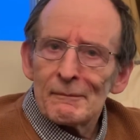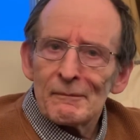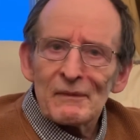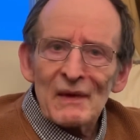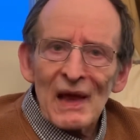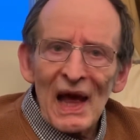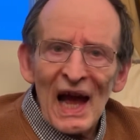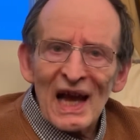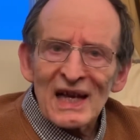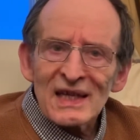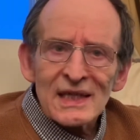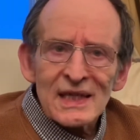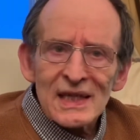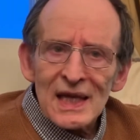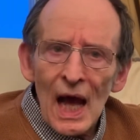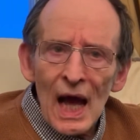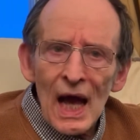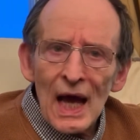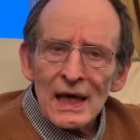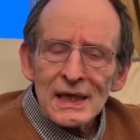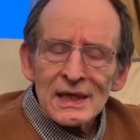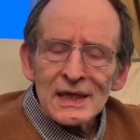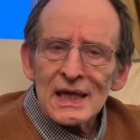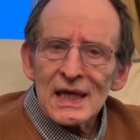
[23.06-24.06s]

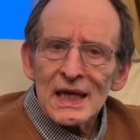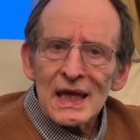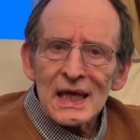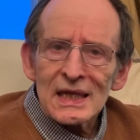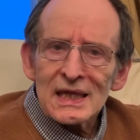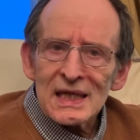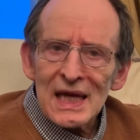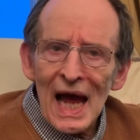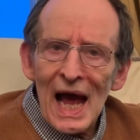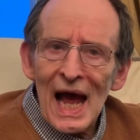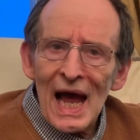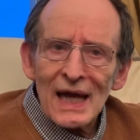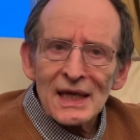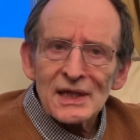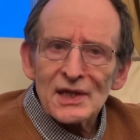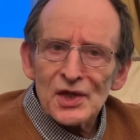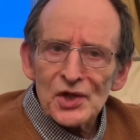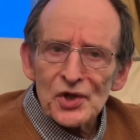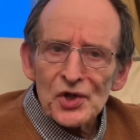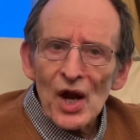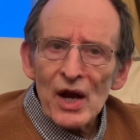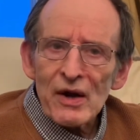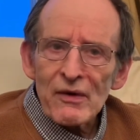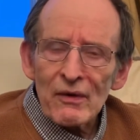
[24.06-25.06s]
anxiety attacks
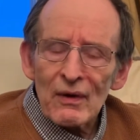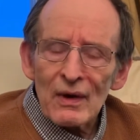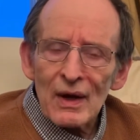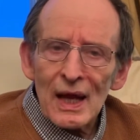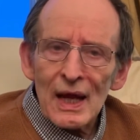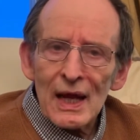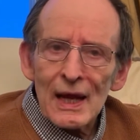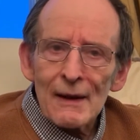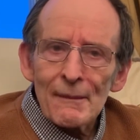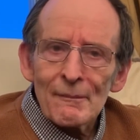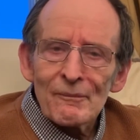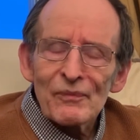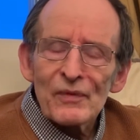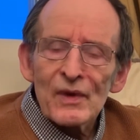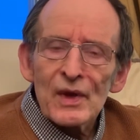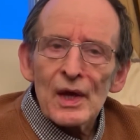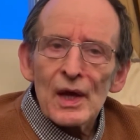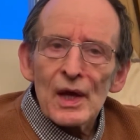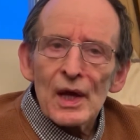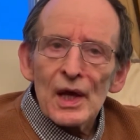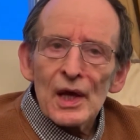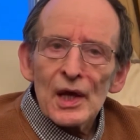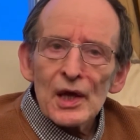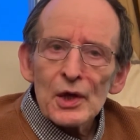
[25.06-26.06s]
generally,
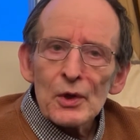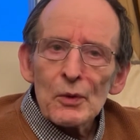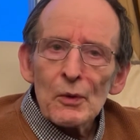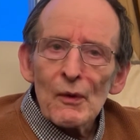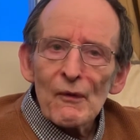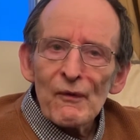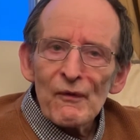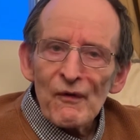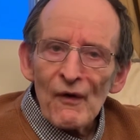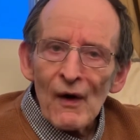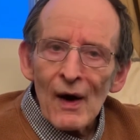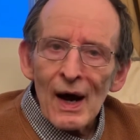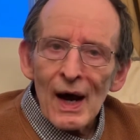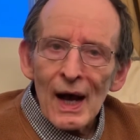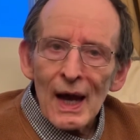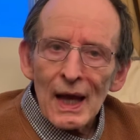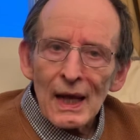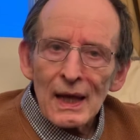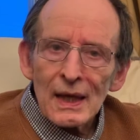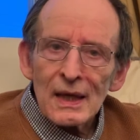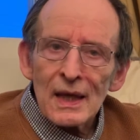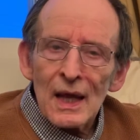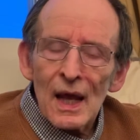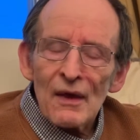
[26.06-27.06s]
you will
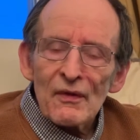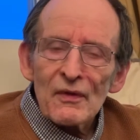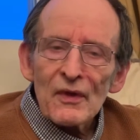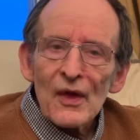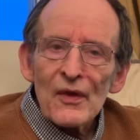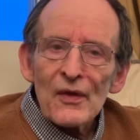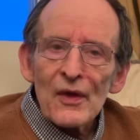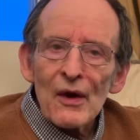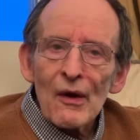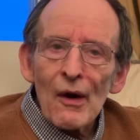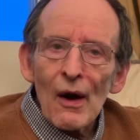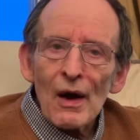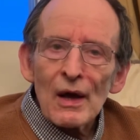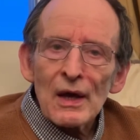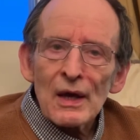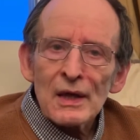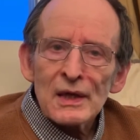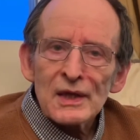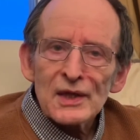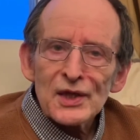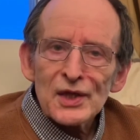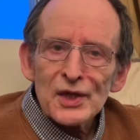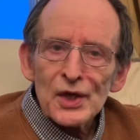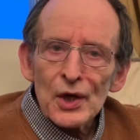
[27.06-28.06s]
find that there are
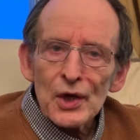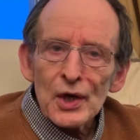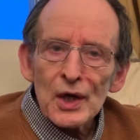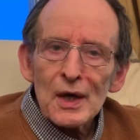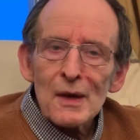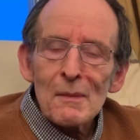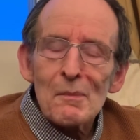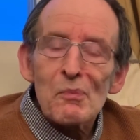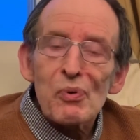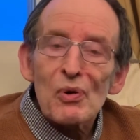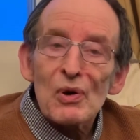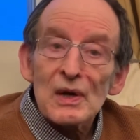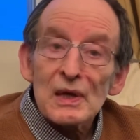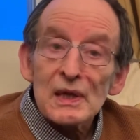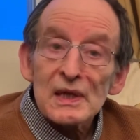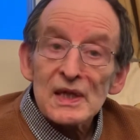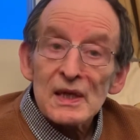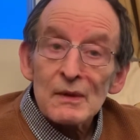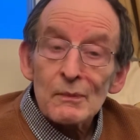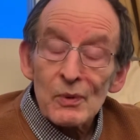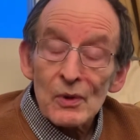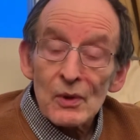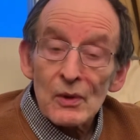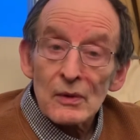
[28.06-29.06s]
certain
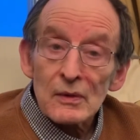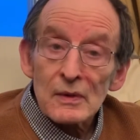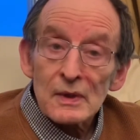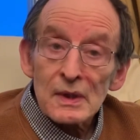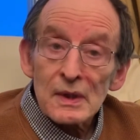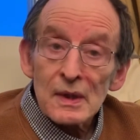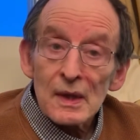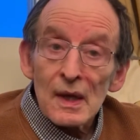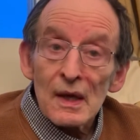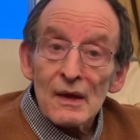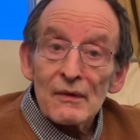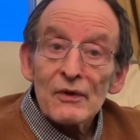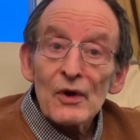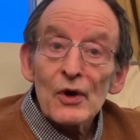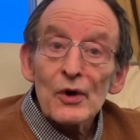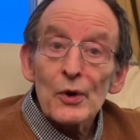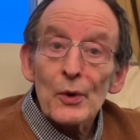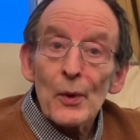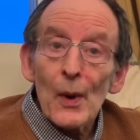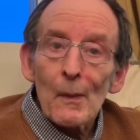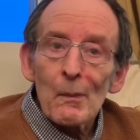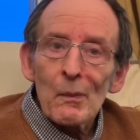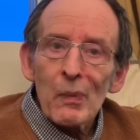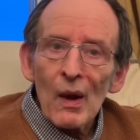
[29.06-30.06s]
principles that you
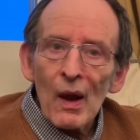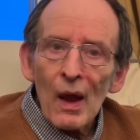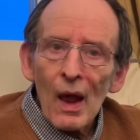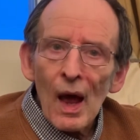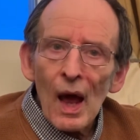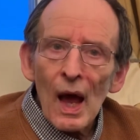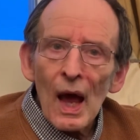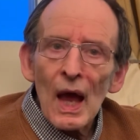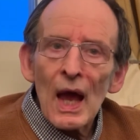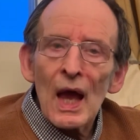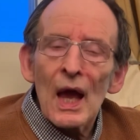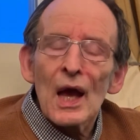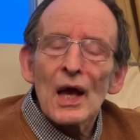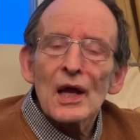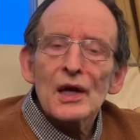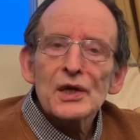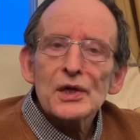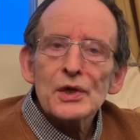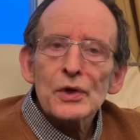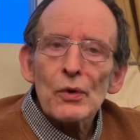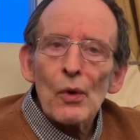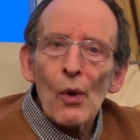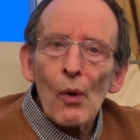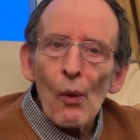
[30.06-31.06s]
apply
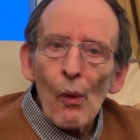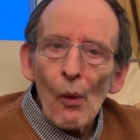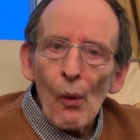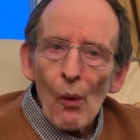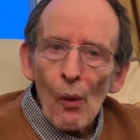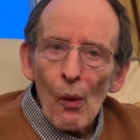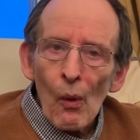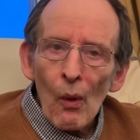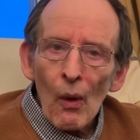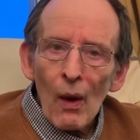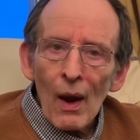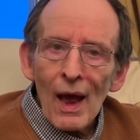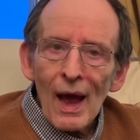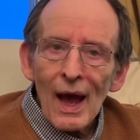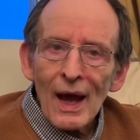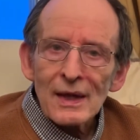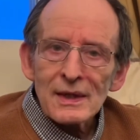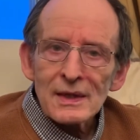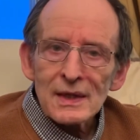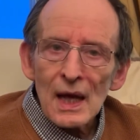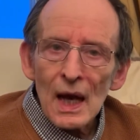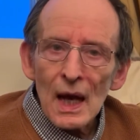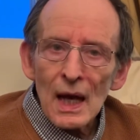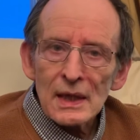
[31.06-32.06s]
to all
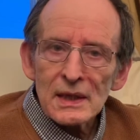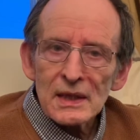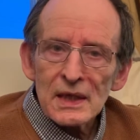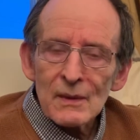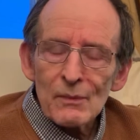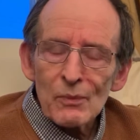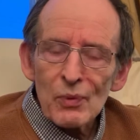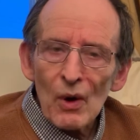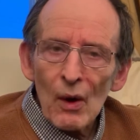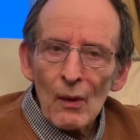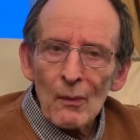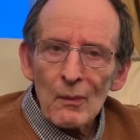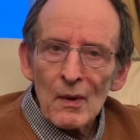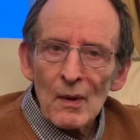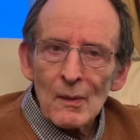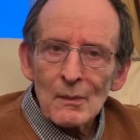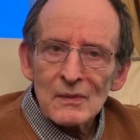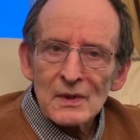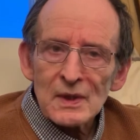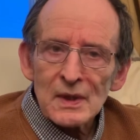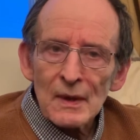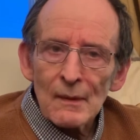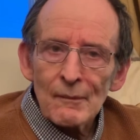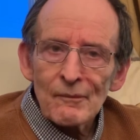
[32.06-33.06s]
anxiety
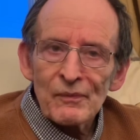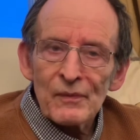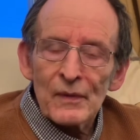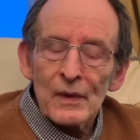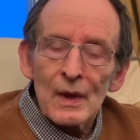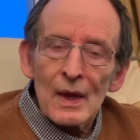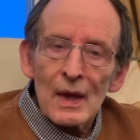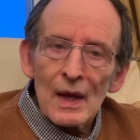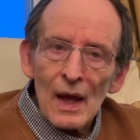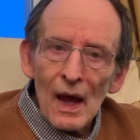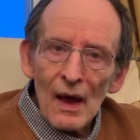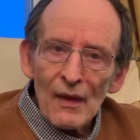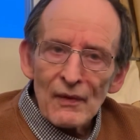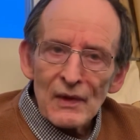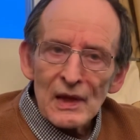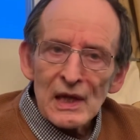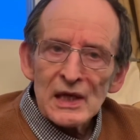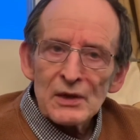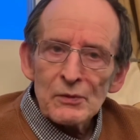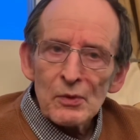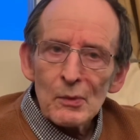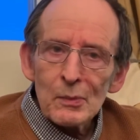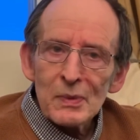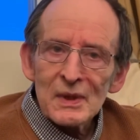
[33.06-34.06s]
problems, and
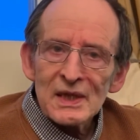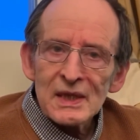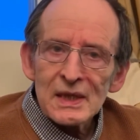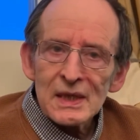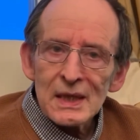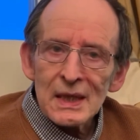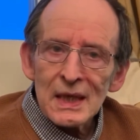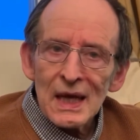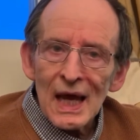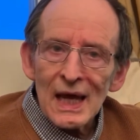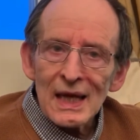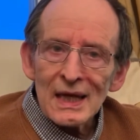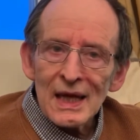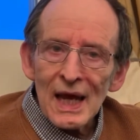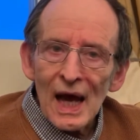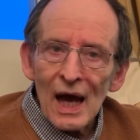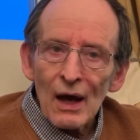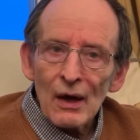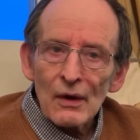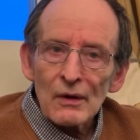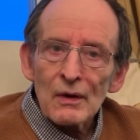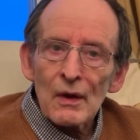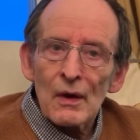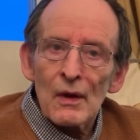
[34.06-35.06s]
these will be laid
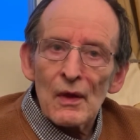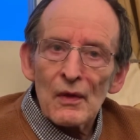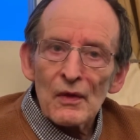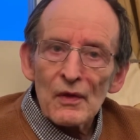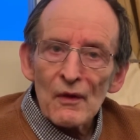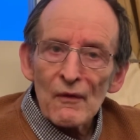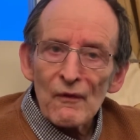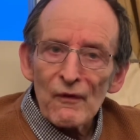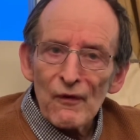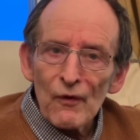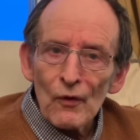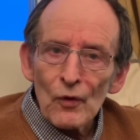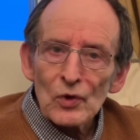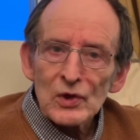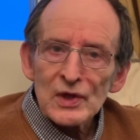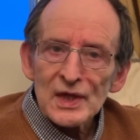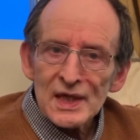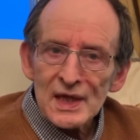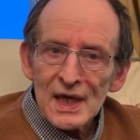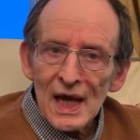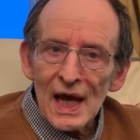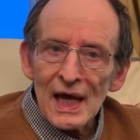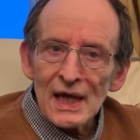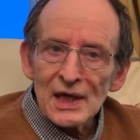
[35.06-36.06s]
out, the four
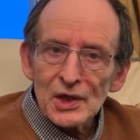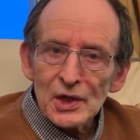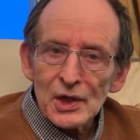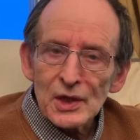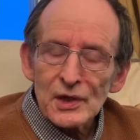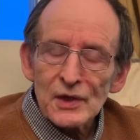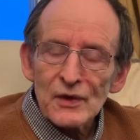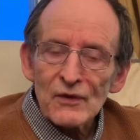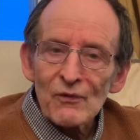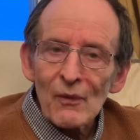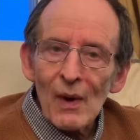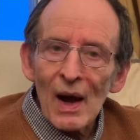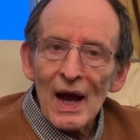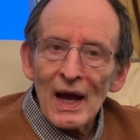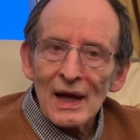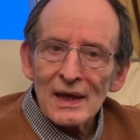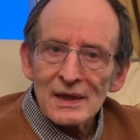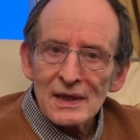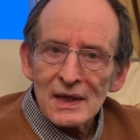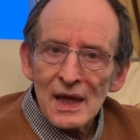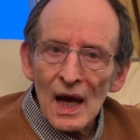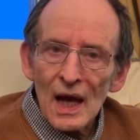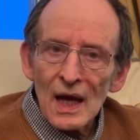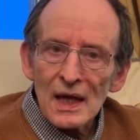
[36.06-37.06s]
stages of my
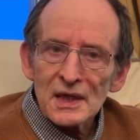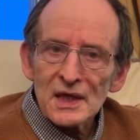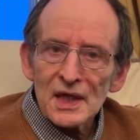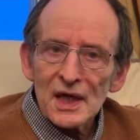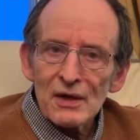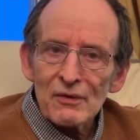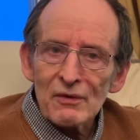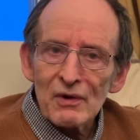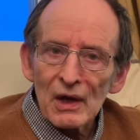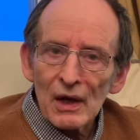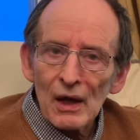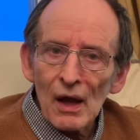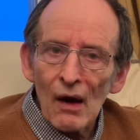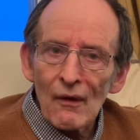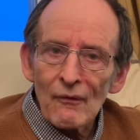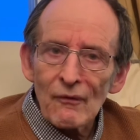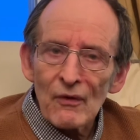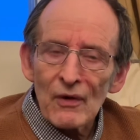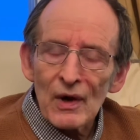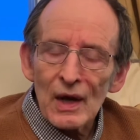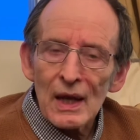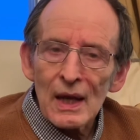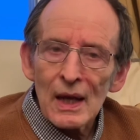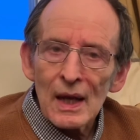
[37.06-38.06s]
anxiety
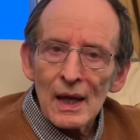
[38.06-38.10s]
recovery.